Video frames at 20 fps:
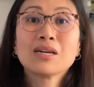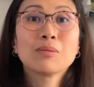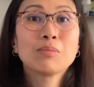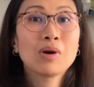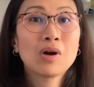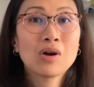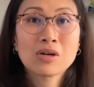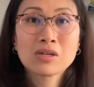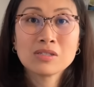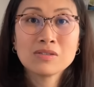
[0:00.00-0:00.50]
a
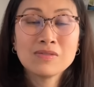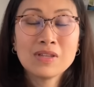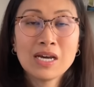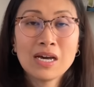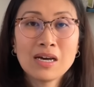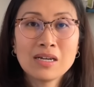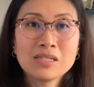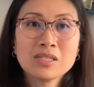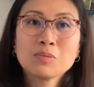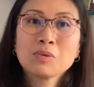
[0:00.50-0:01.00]
part of
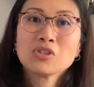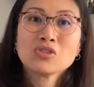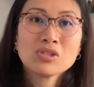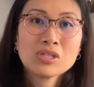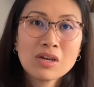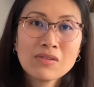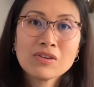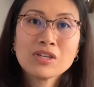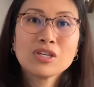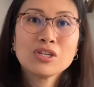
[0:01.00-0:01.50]
that, especially
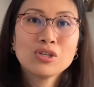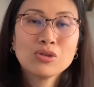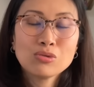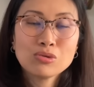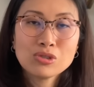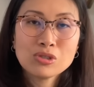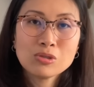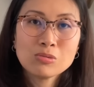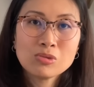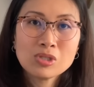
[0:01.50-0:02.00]
having a
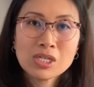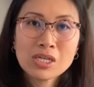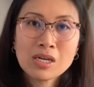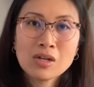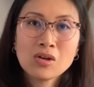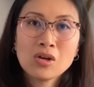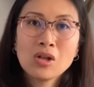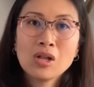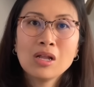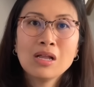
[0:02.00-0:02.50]
YouTube
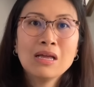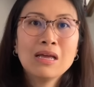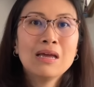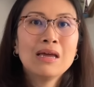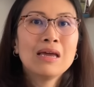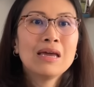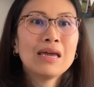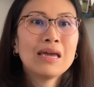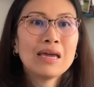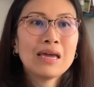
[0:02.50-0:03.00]
channel
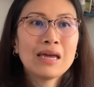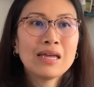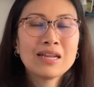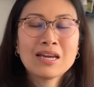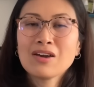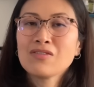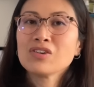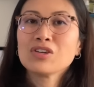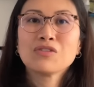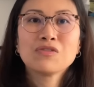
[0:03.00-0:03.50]
and
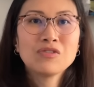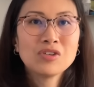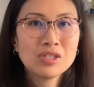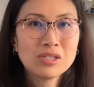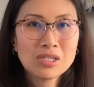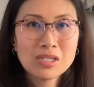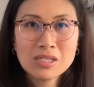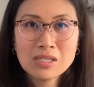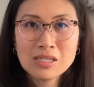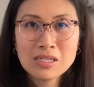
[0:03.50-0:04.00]
having
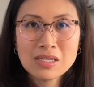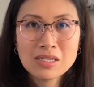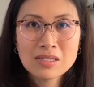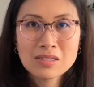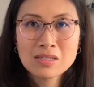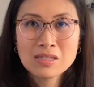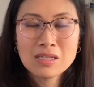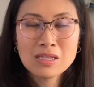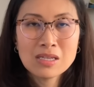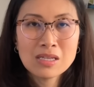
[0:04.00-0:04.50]
affiliate
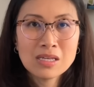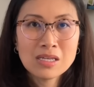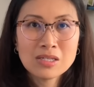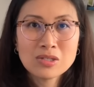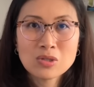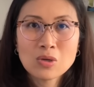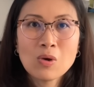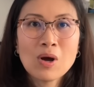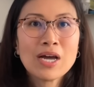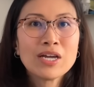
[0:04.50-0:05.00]
links and things.
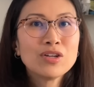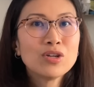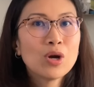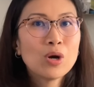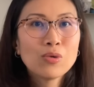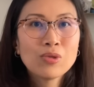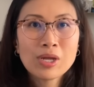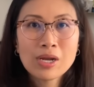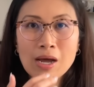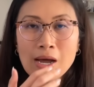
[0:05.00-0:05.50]
So I
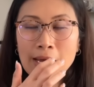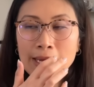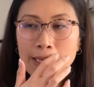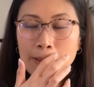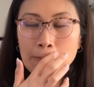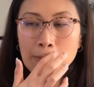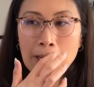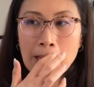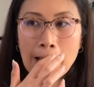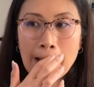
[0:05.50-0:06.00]
know that I
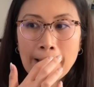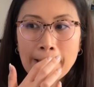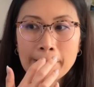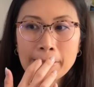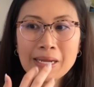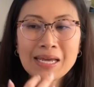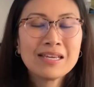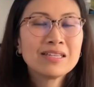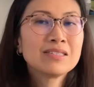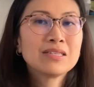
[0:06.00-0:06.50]
am
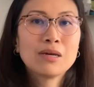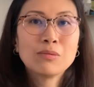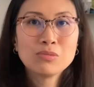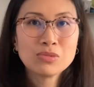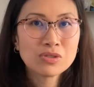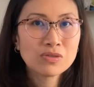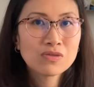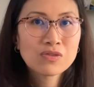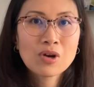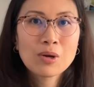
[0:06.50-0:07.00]
not
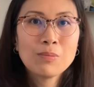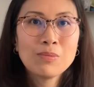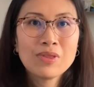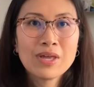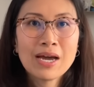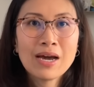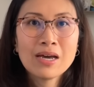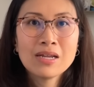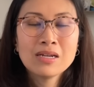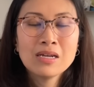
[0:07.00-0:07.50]
exempt from
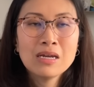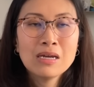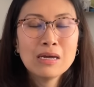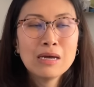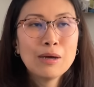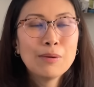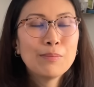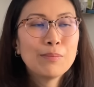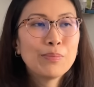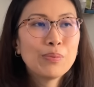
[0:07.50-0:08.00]
that.
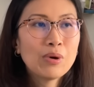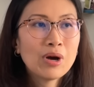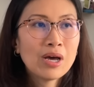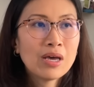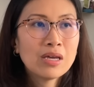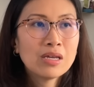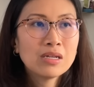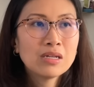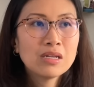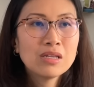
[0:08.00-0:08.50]

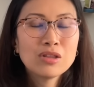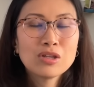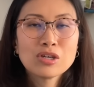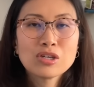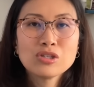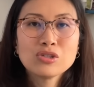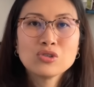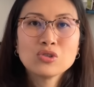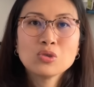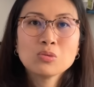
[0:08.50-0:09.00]
But the
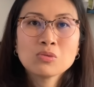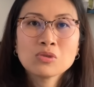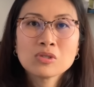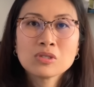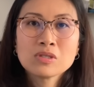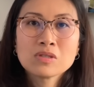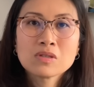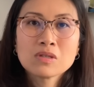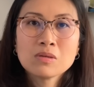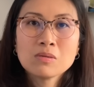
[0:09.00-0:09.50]

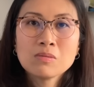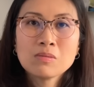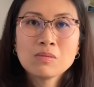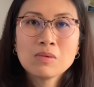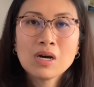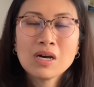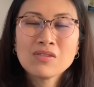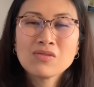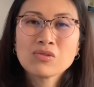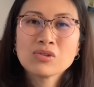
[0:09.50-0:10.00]
consumerism,
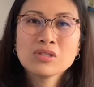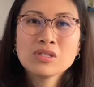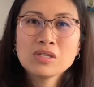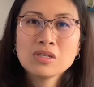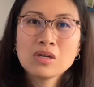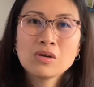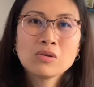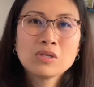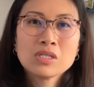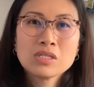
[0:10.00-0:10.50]
I've really
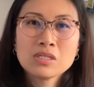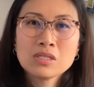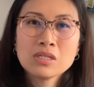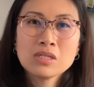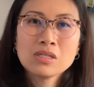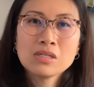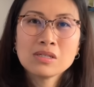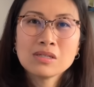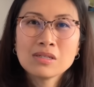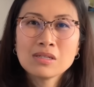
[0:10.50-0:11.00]
noticed it
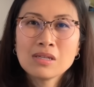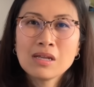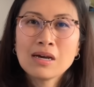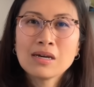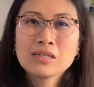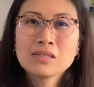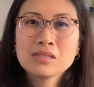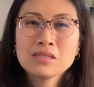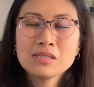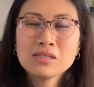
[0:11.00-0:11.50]
in the
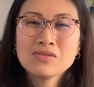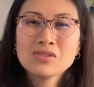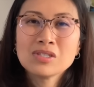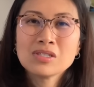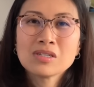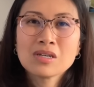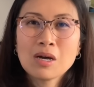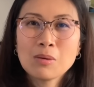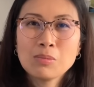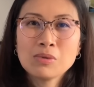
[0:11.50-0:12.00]
last
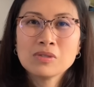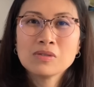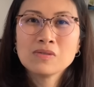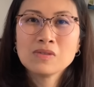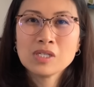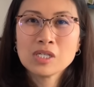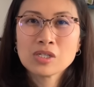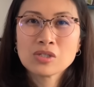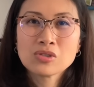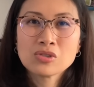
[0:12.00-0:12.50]
even couple of
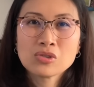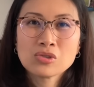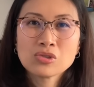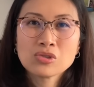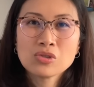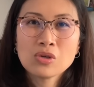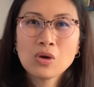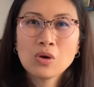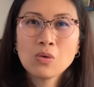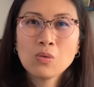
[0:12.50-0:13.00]
years or
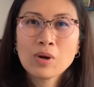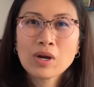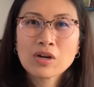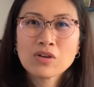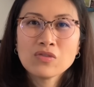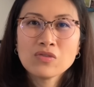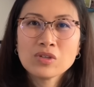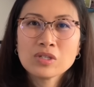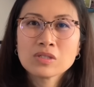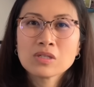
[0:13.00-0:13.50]
so, where
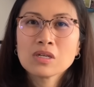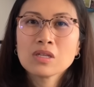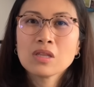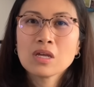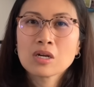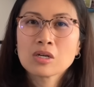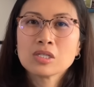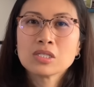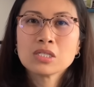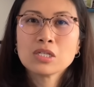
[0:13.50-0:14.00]
it feels like
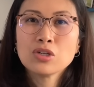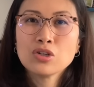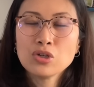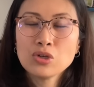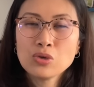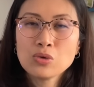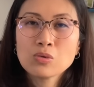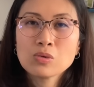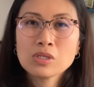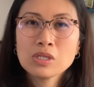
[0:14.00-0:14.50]
there is a
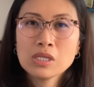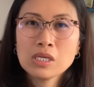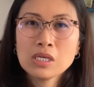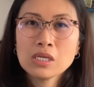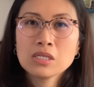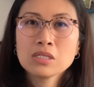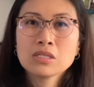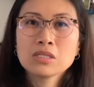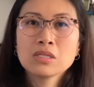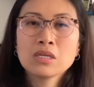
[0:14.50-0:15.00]
new
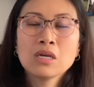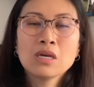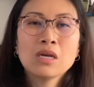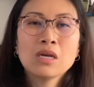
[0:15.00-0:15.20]
release